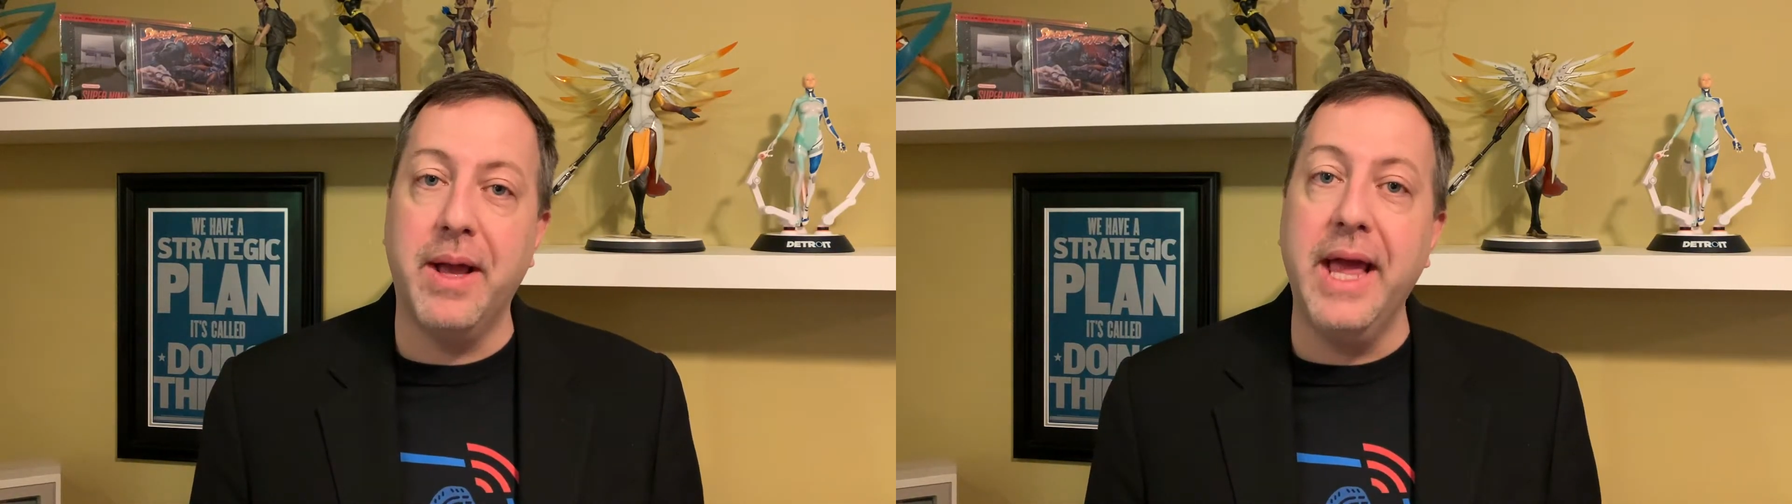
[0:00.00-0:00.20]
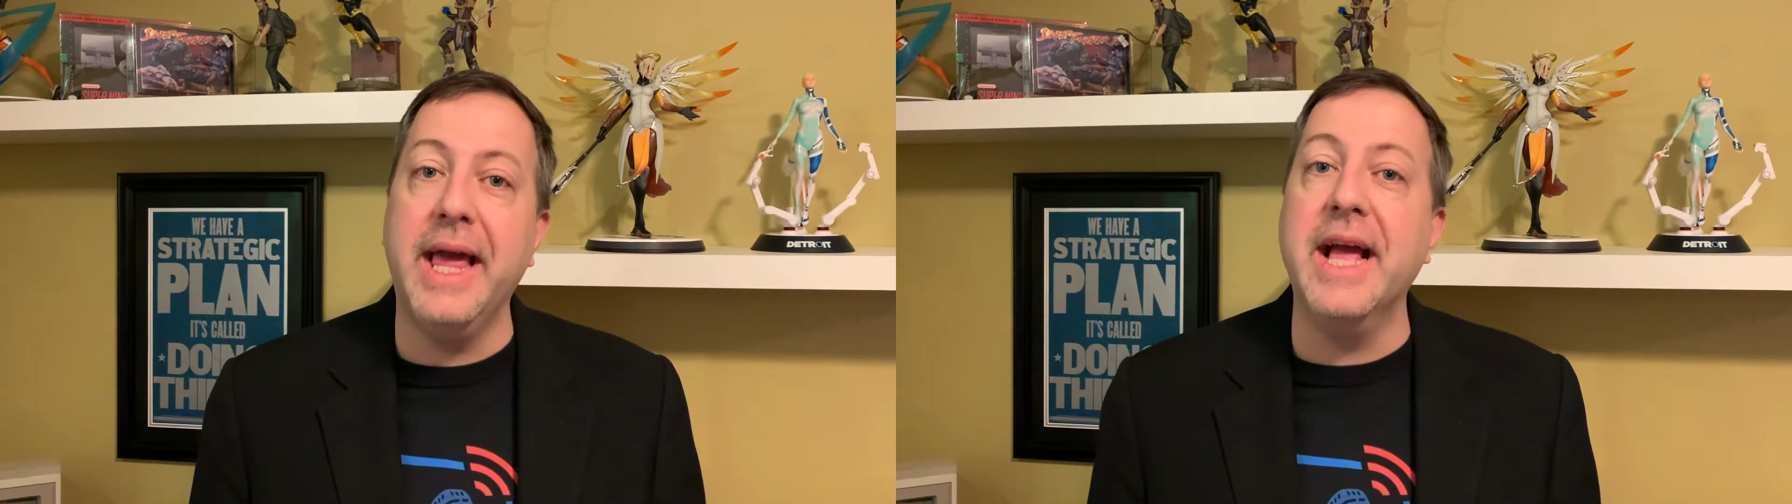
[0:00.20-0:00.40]

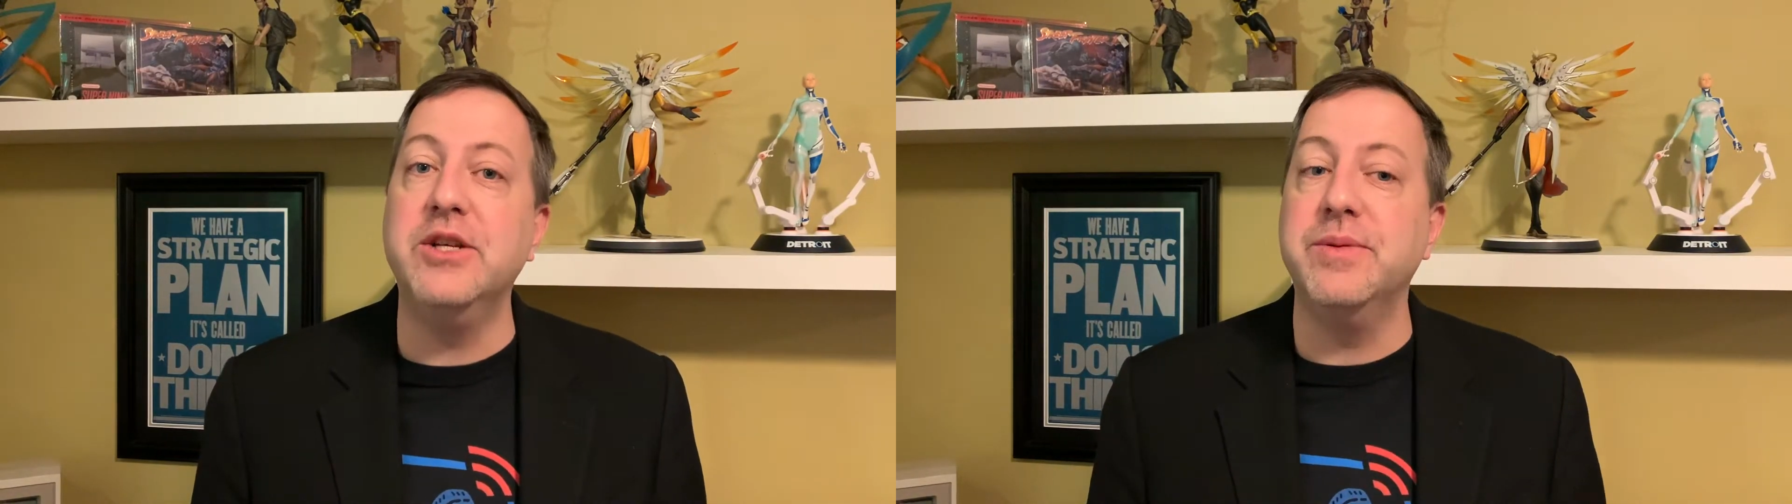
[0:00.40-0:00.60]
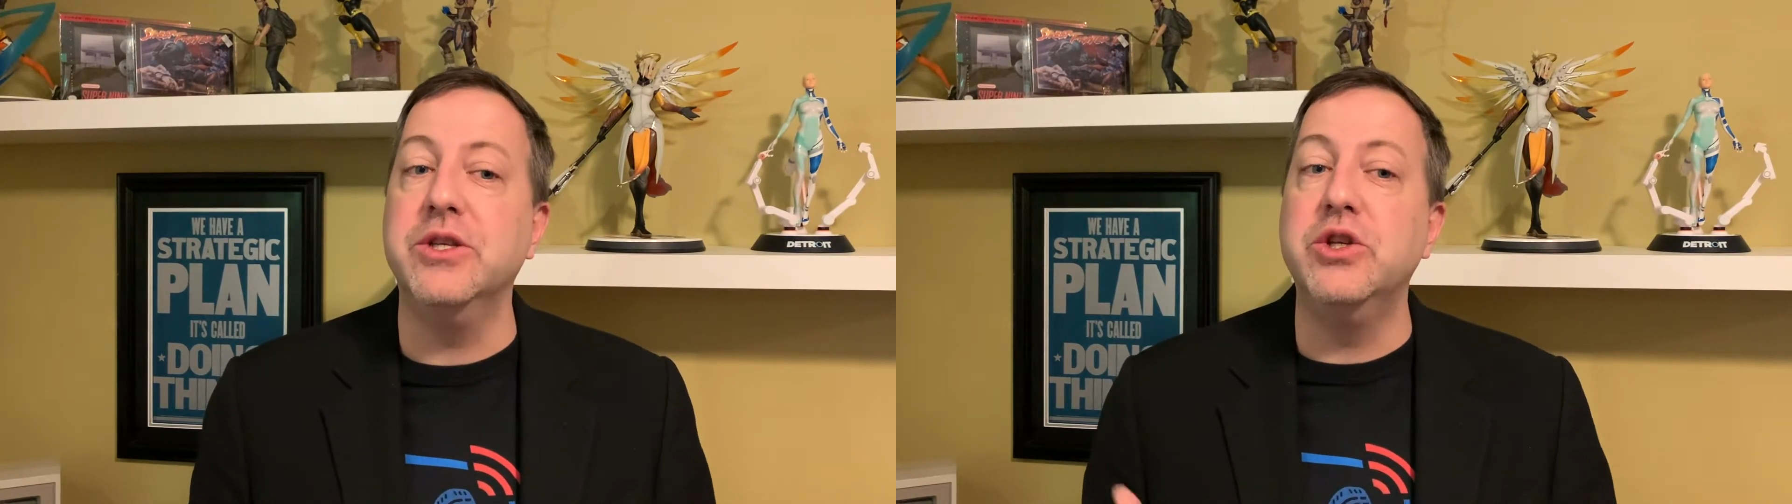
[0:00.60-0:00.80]

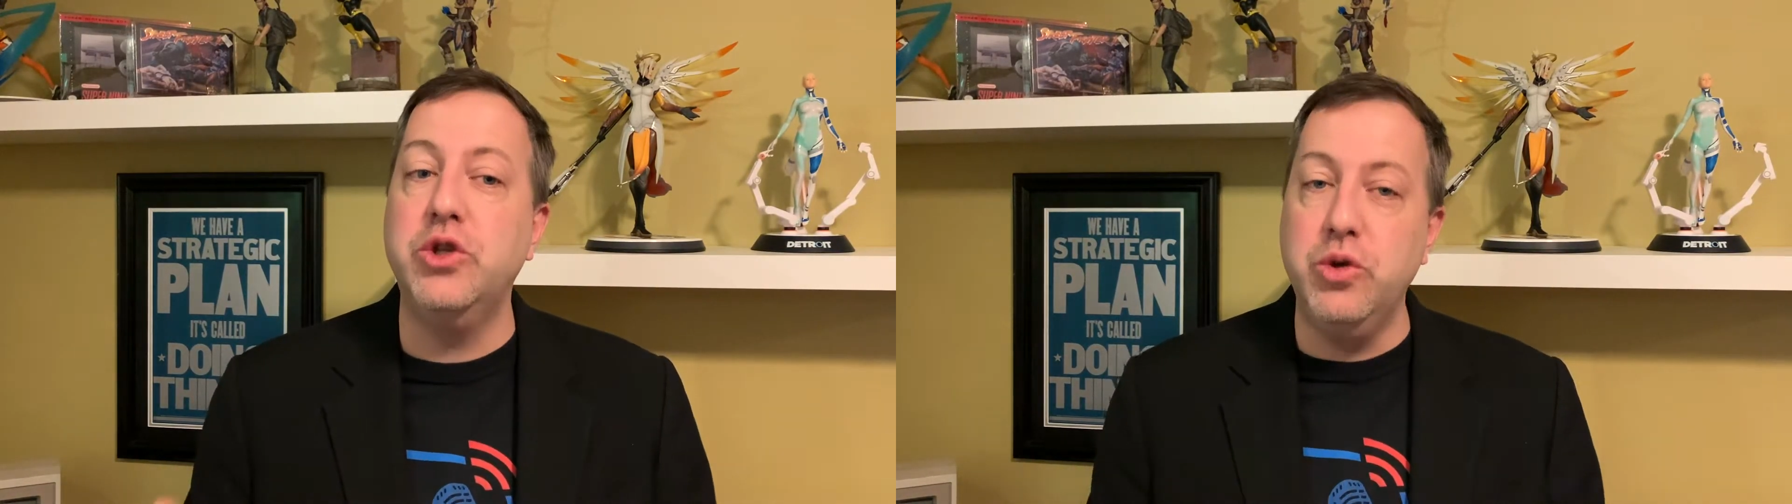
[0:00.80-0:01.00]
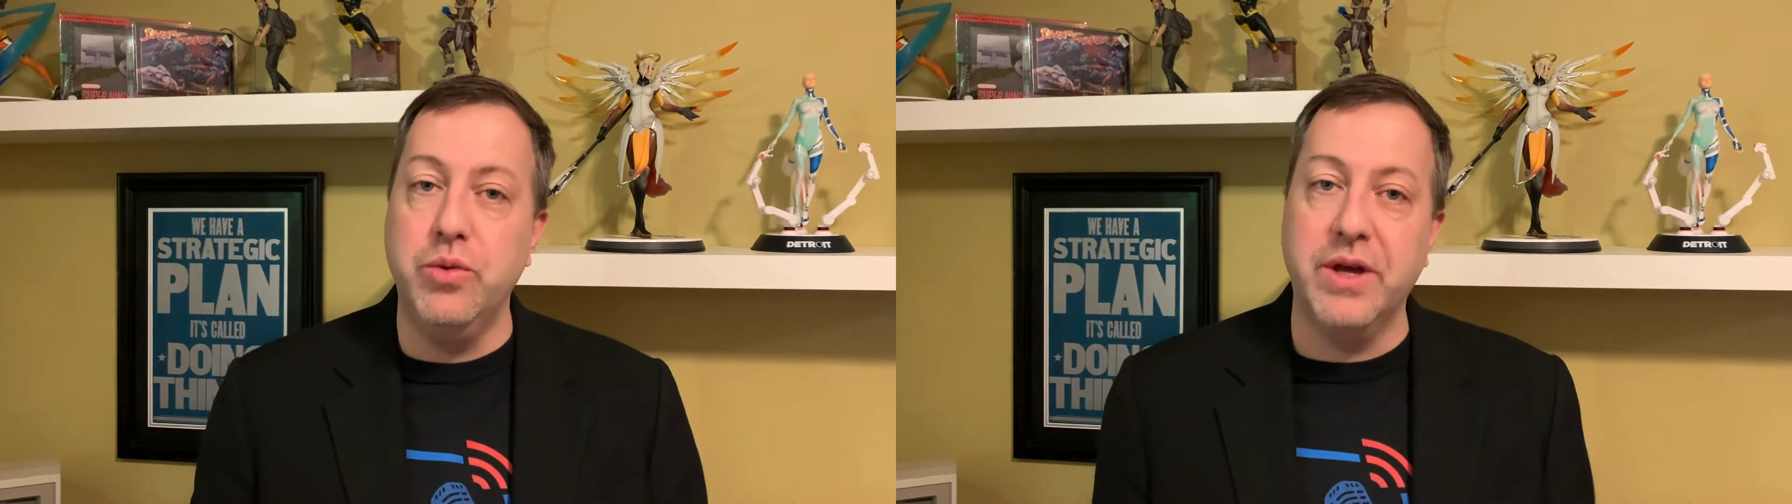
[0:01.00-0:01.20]
engagement
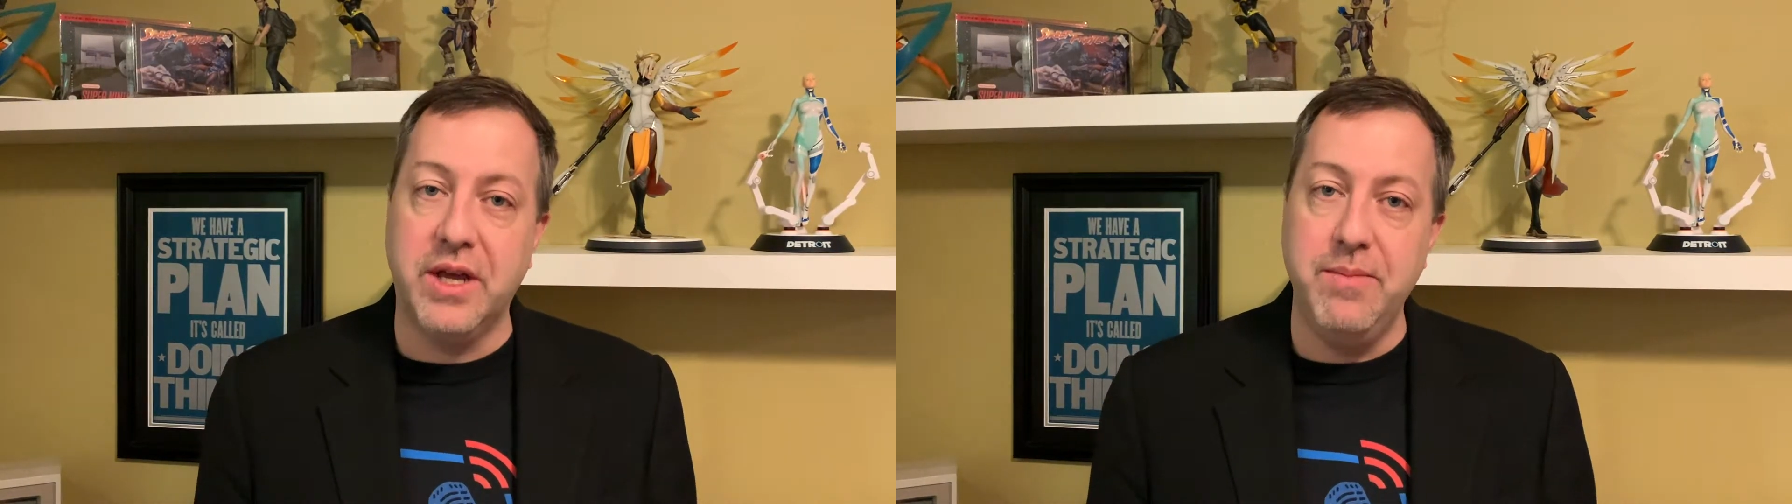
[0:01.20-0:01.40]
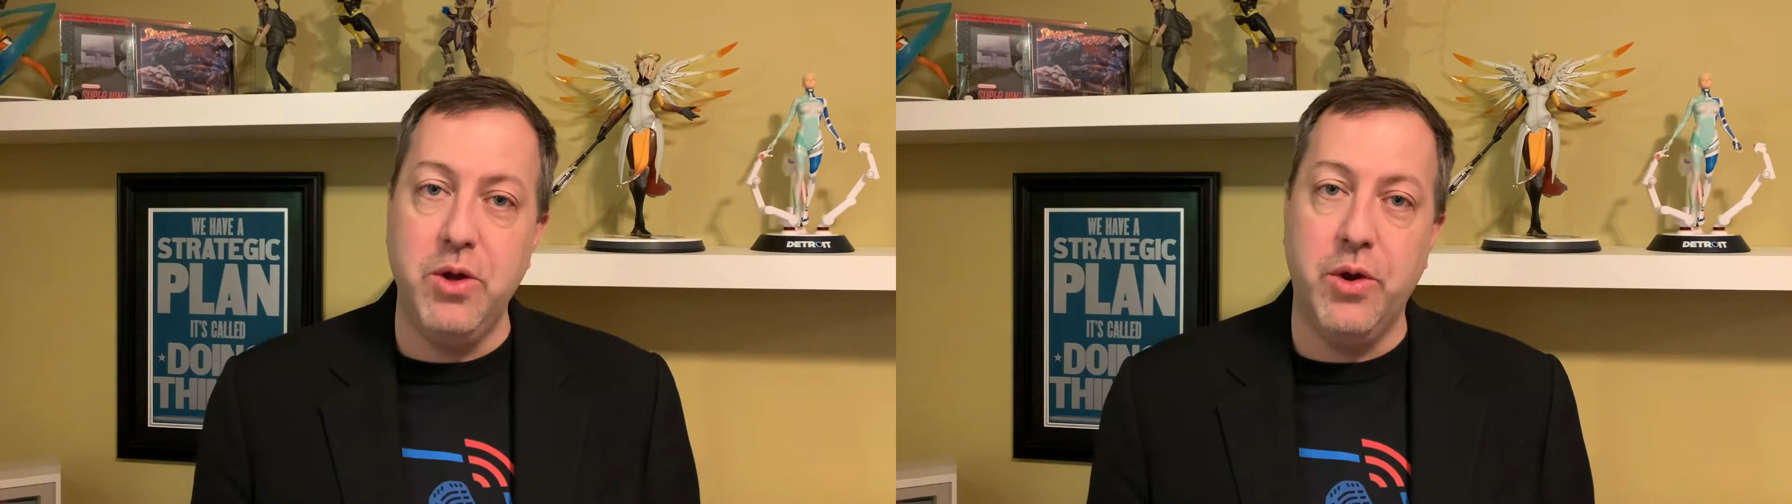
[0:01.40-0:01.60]
to the
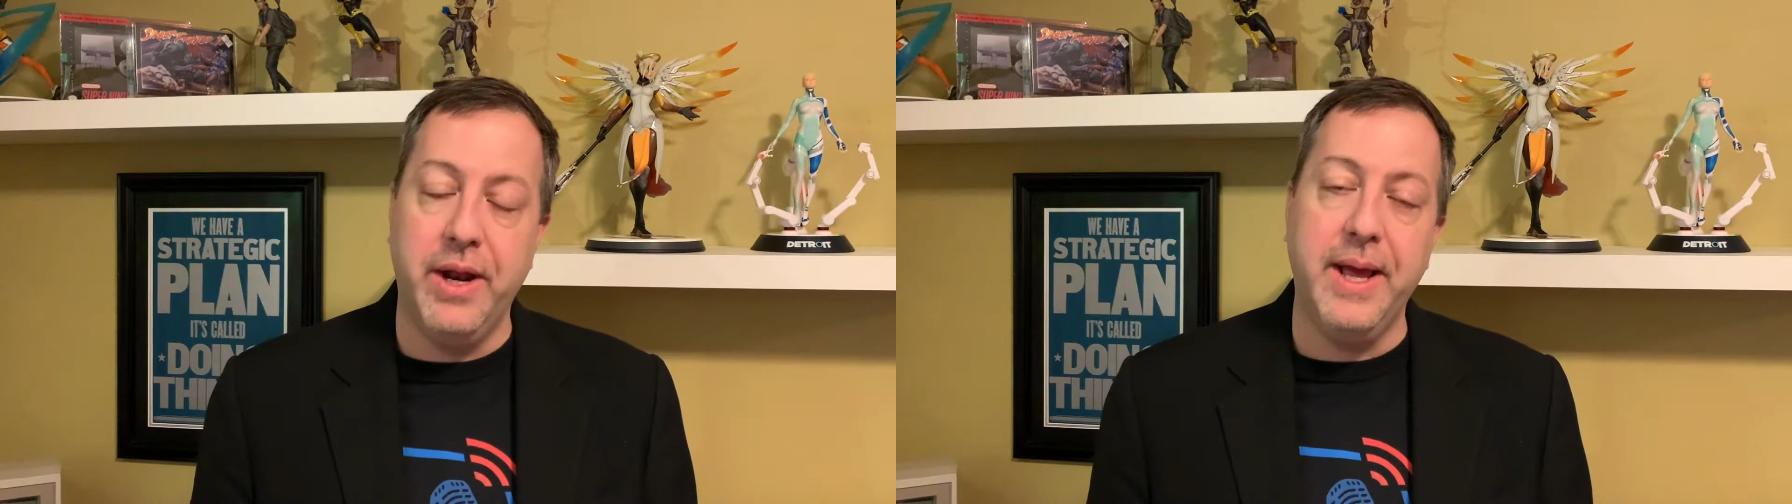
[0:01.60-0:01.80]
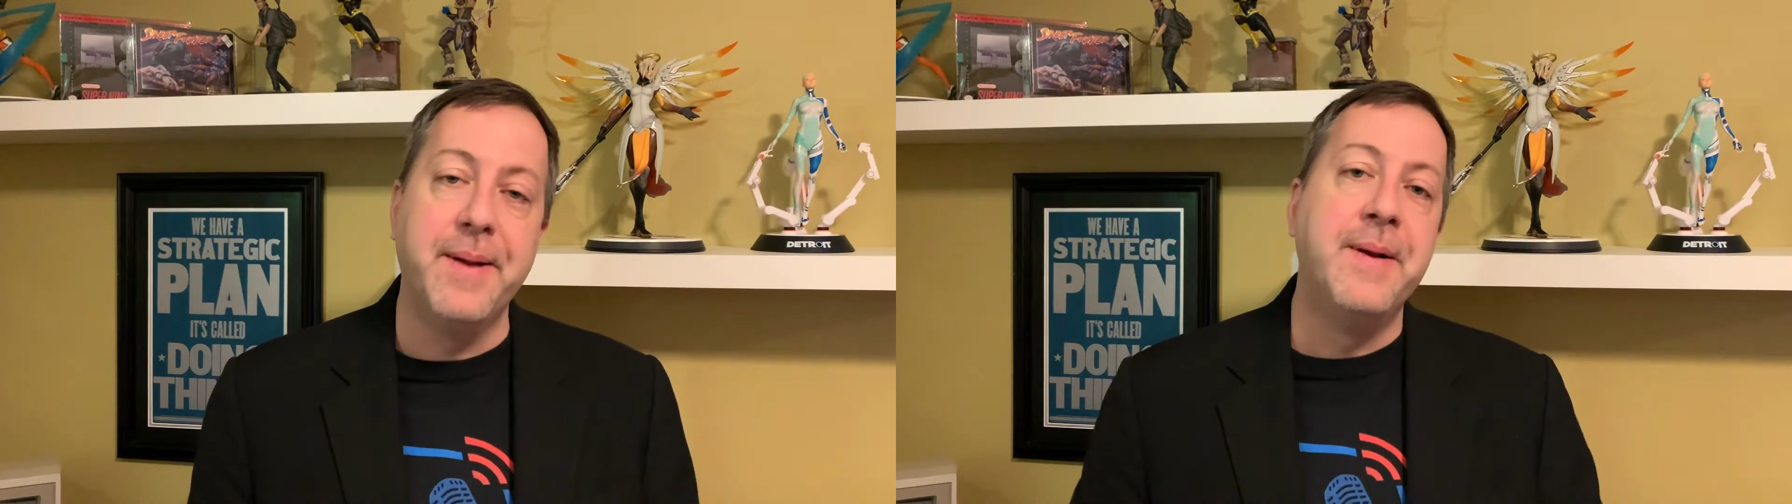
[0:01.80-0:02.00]

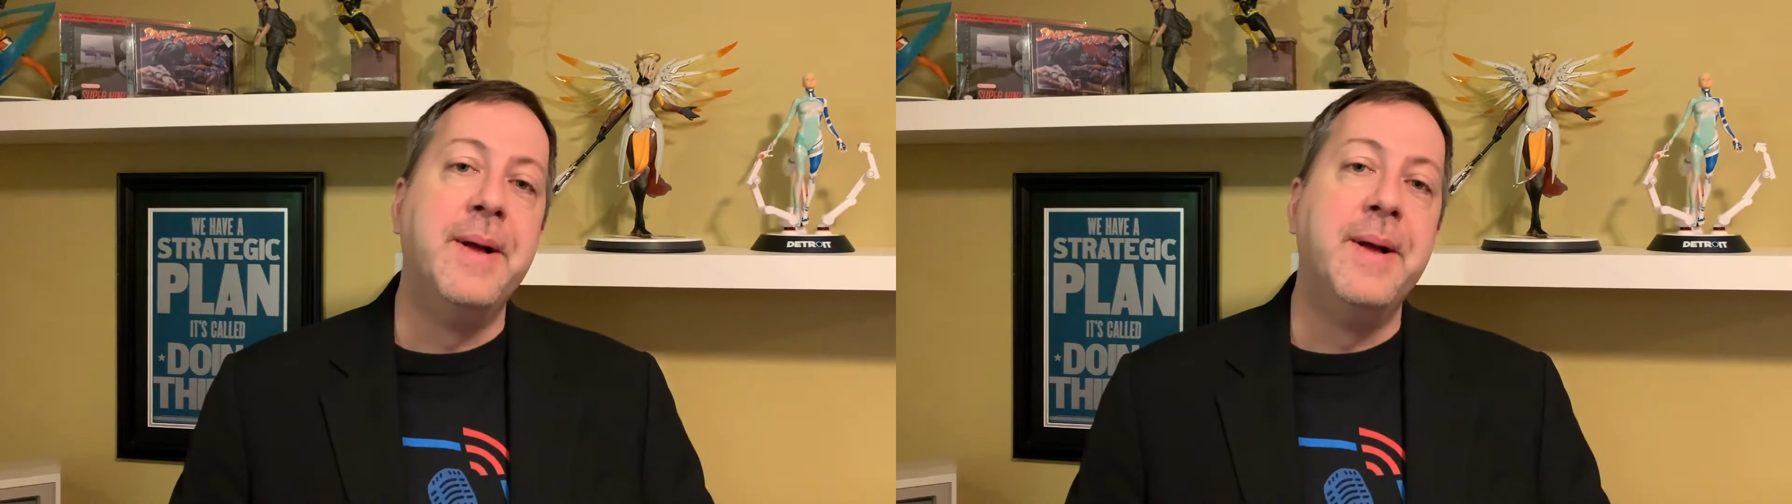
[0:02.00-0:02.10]
community.